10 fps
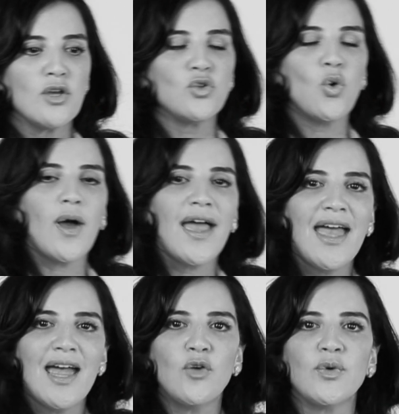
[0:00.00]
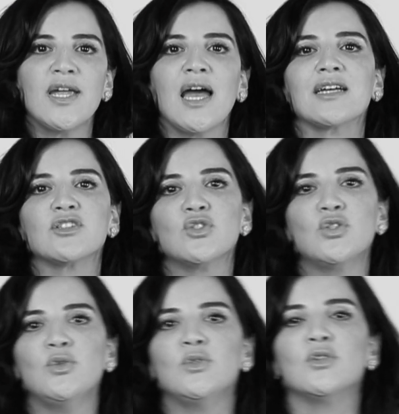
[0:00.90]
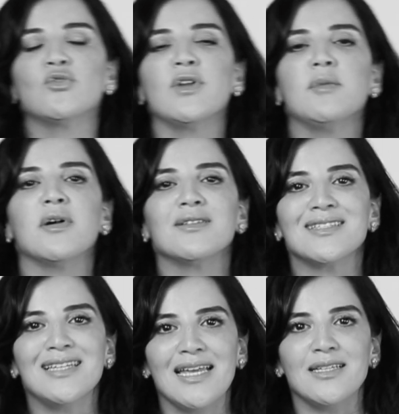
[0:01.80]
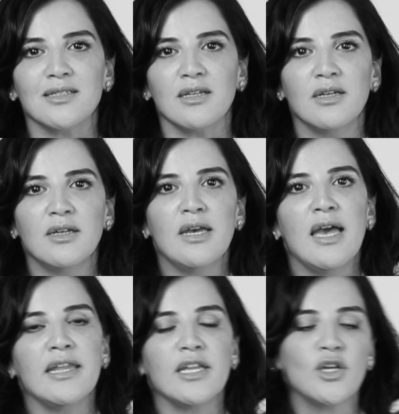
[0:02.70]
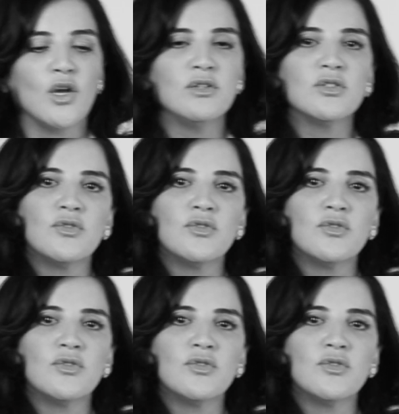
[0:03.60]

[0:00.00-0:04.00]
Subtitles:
your hair reacts 2 to 3 months later, and it goes